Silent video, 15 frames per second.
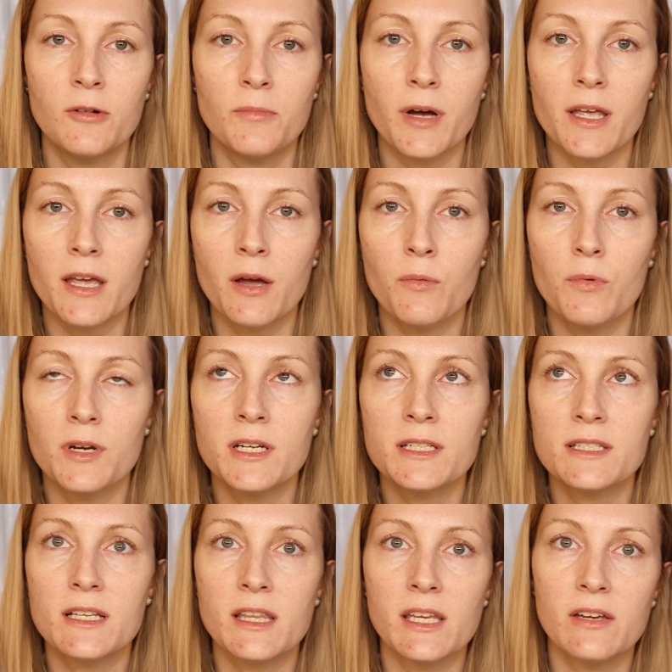but I
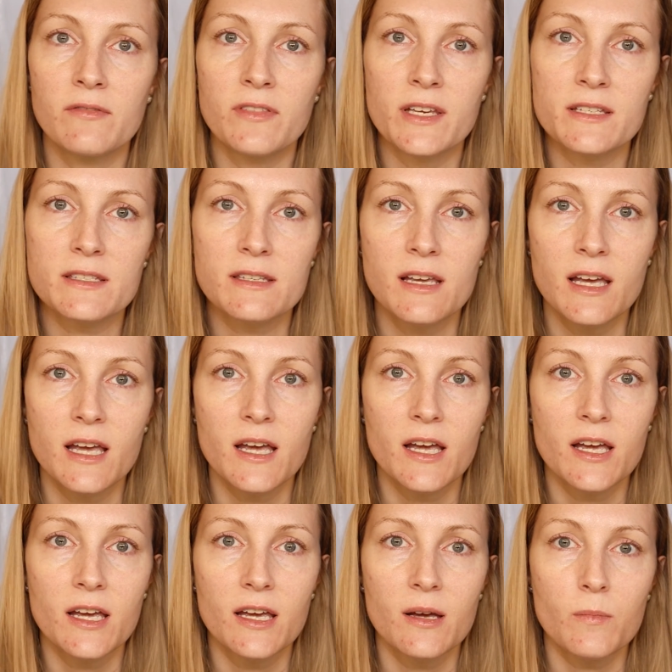wanted to leave this
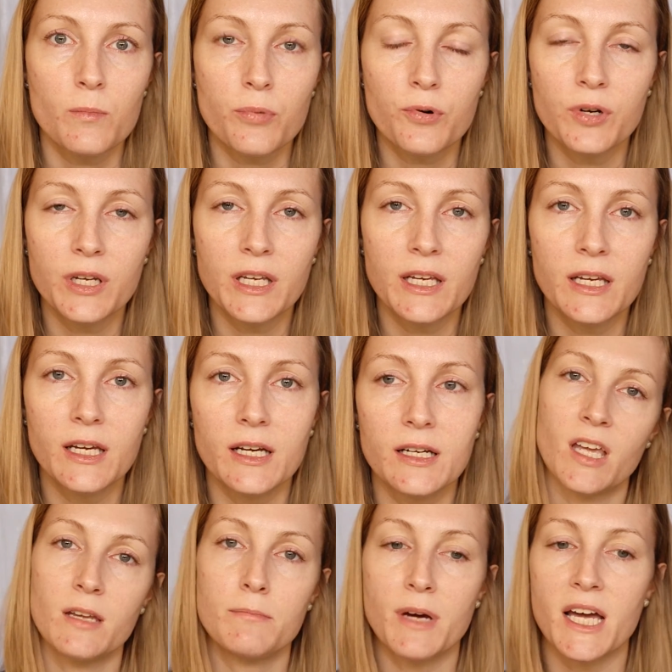pretty
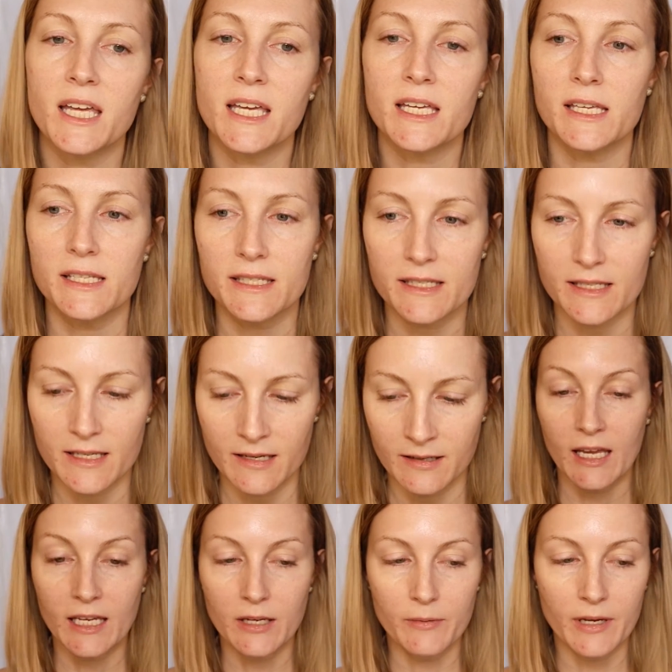unbiased.
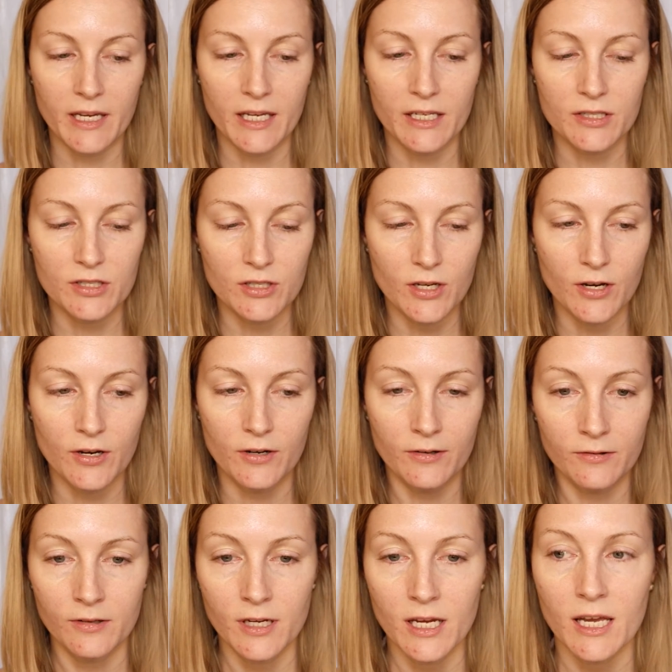Anyway,
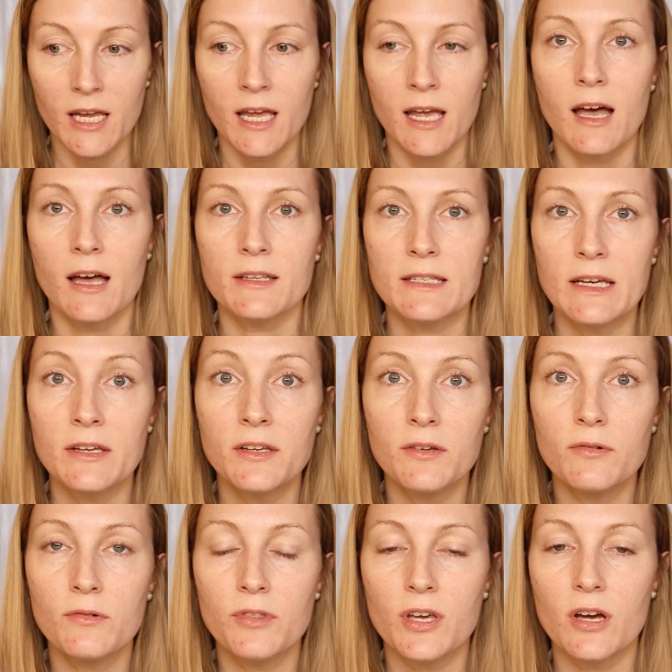so I'll tell
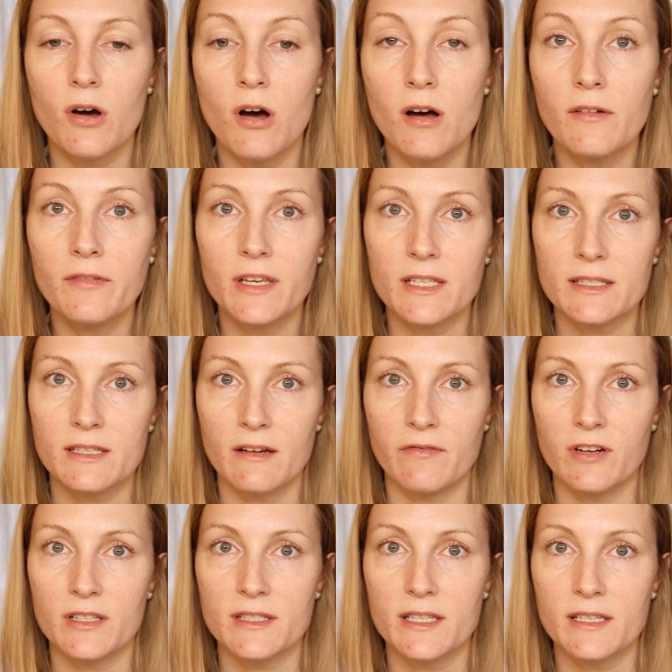you the obvious
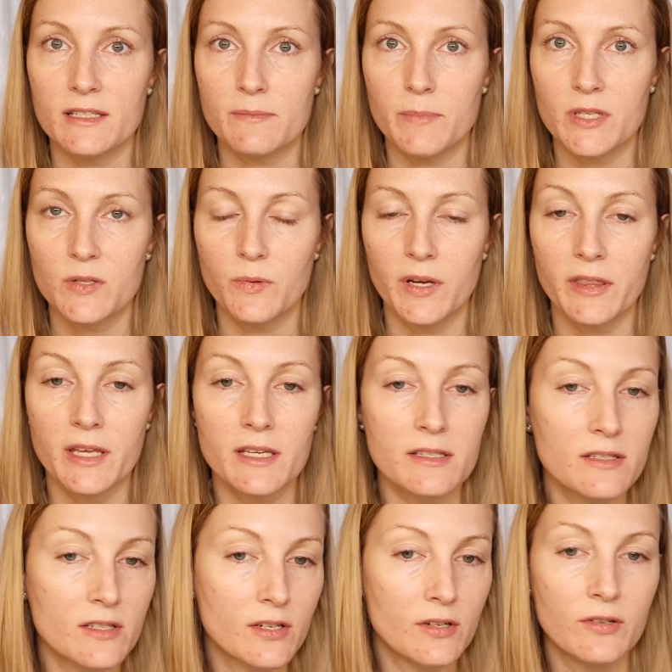differences between
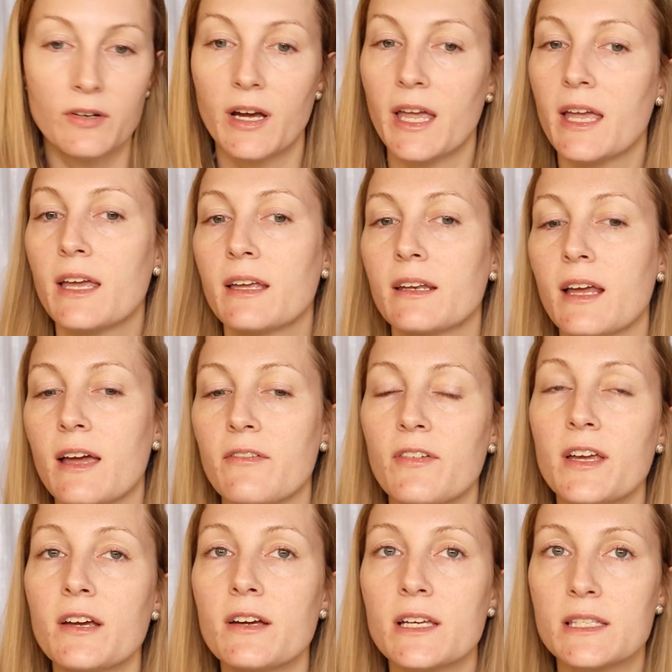these two, and I
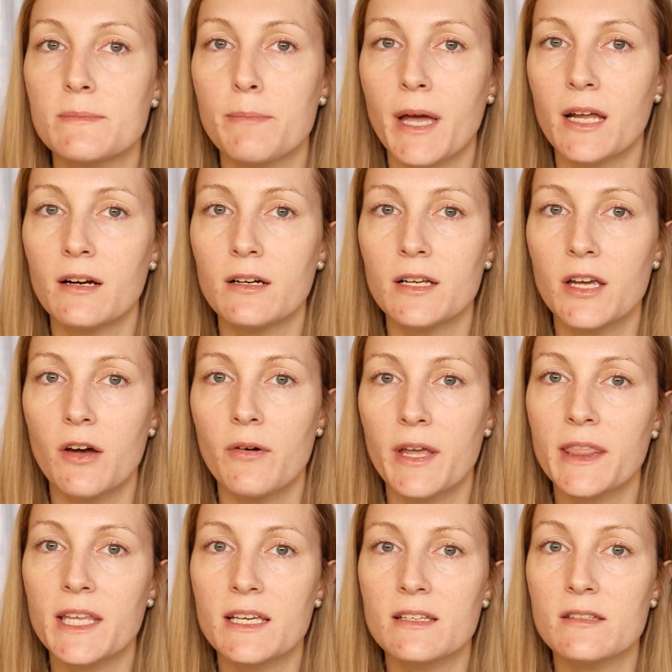figure it's better to go
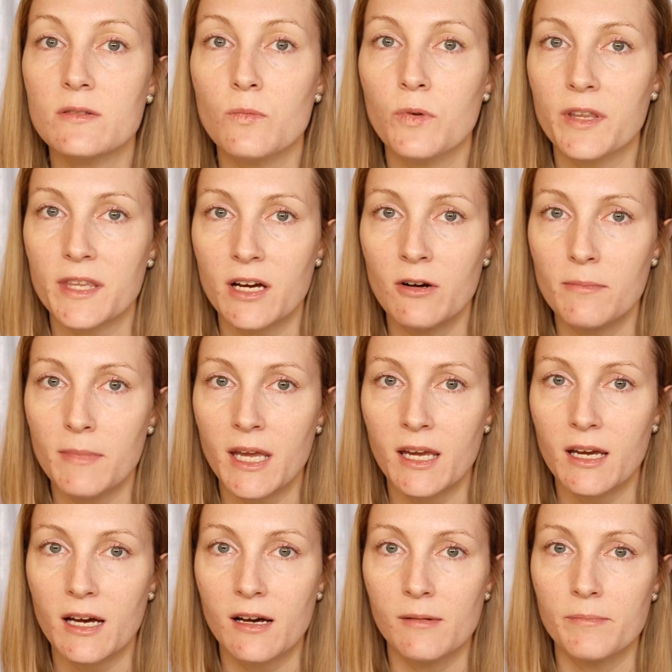in this without
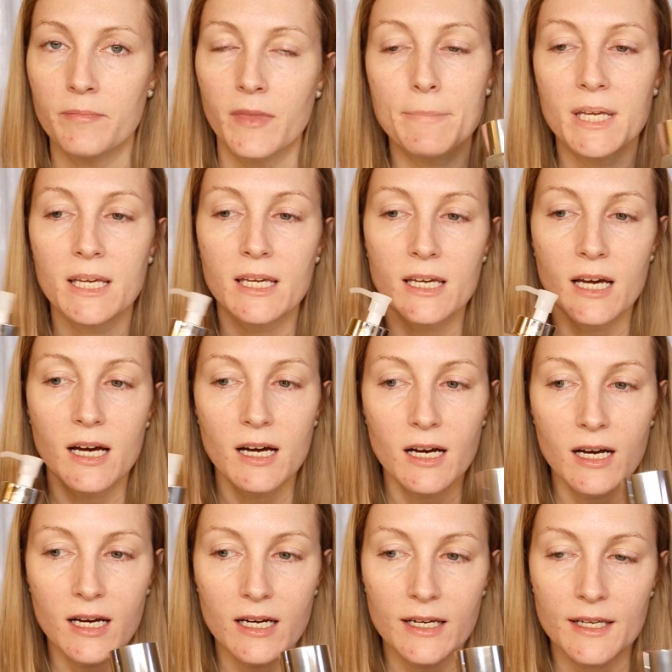makeup
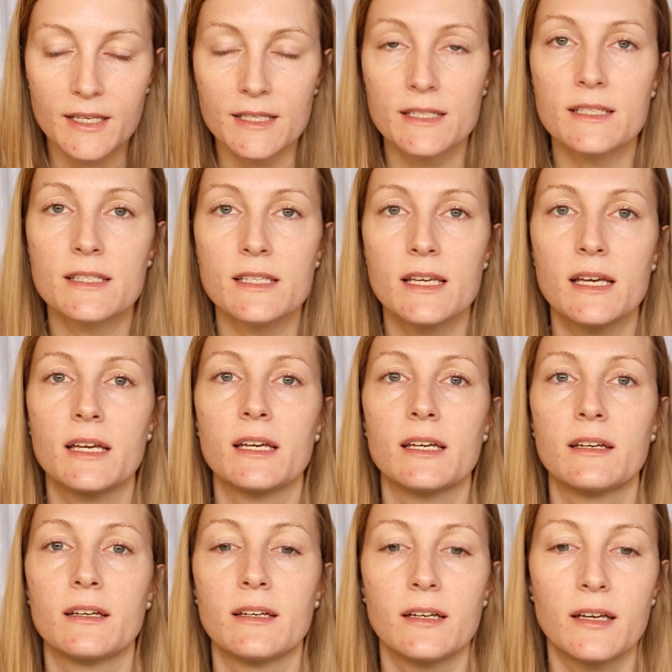because
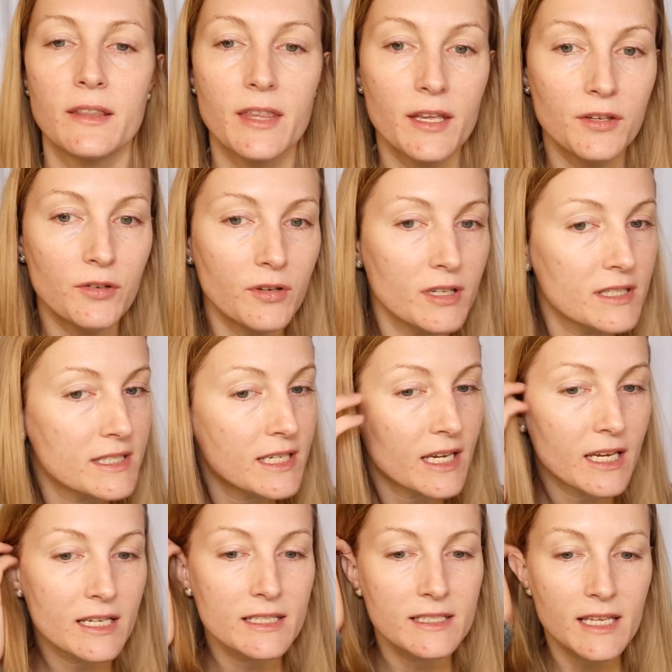then you could see
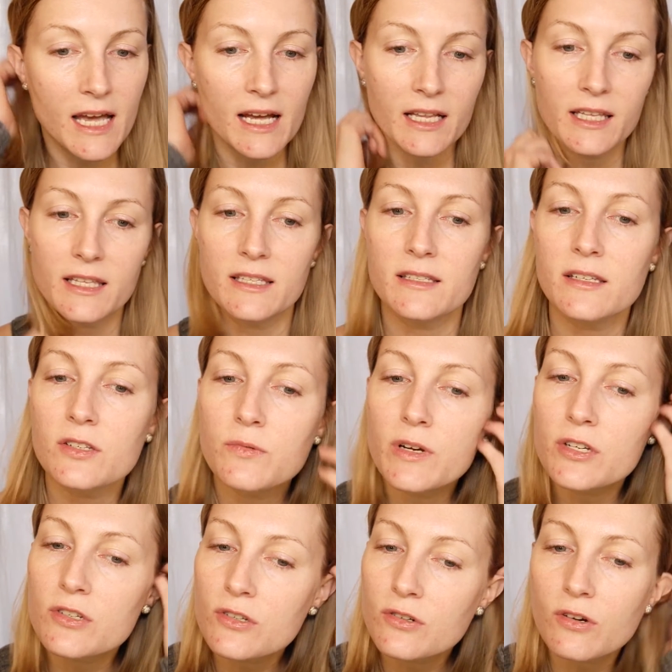exactly the
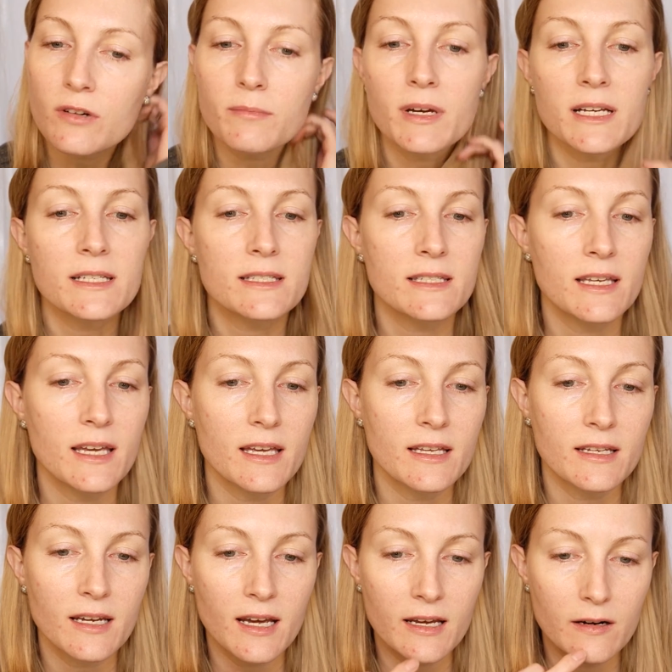situation on my
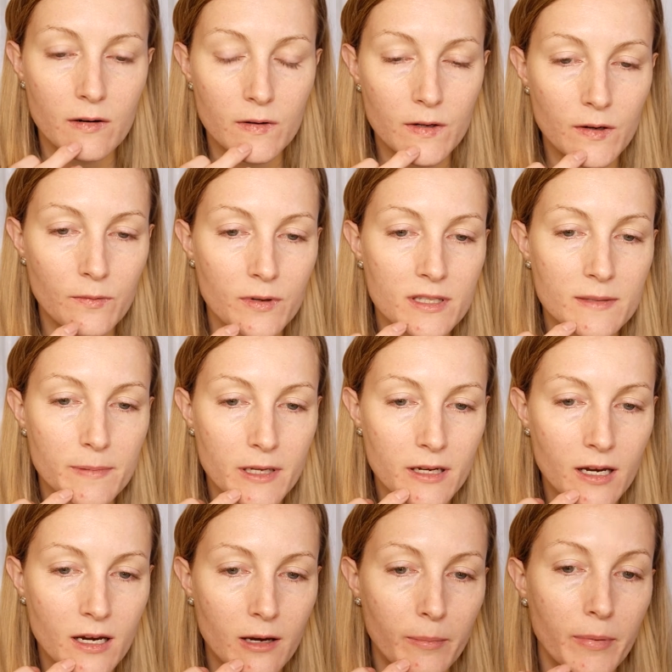skin. I don't know what's been
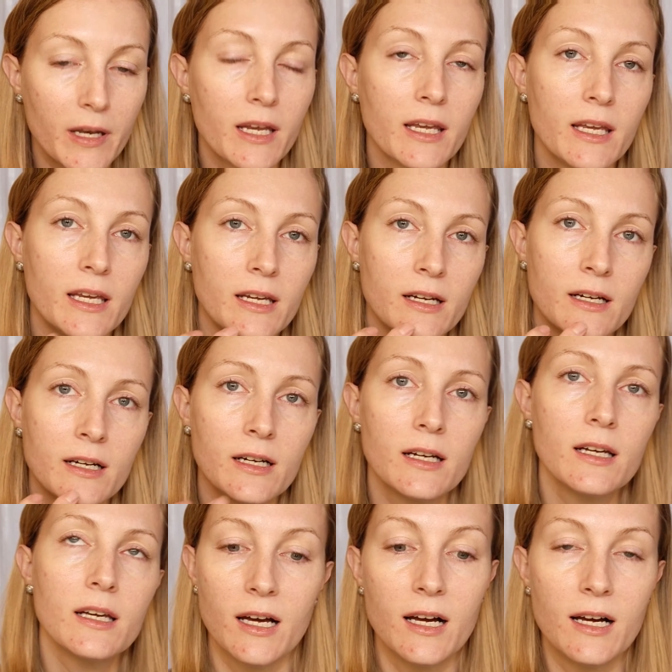happening here.
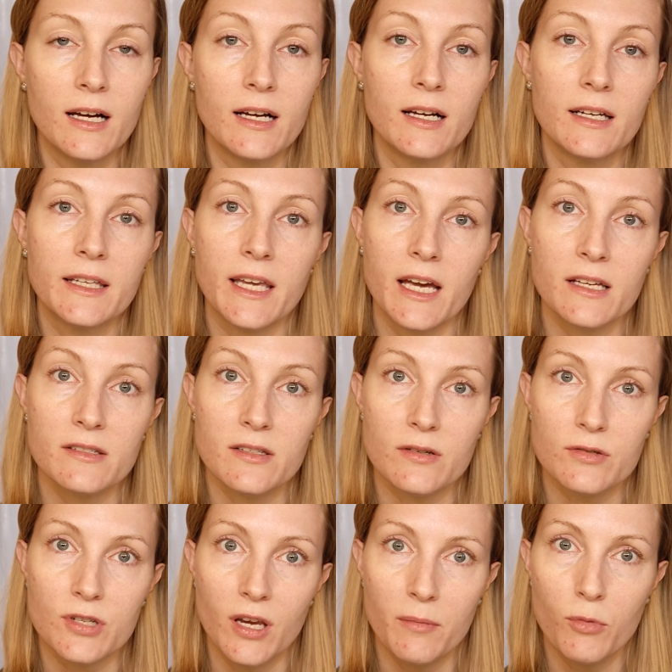Yeah,
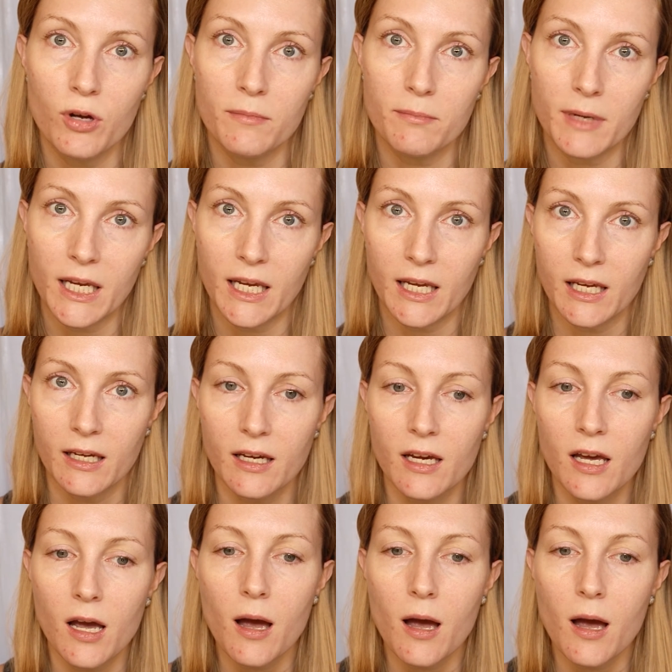so shame on me,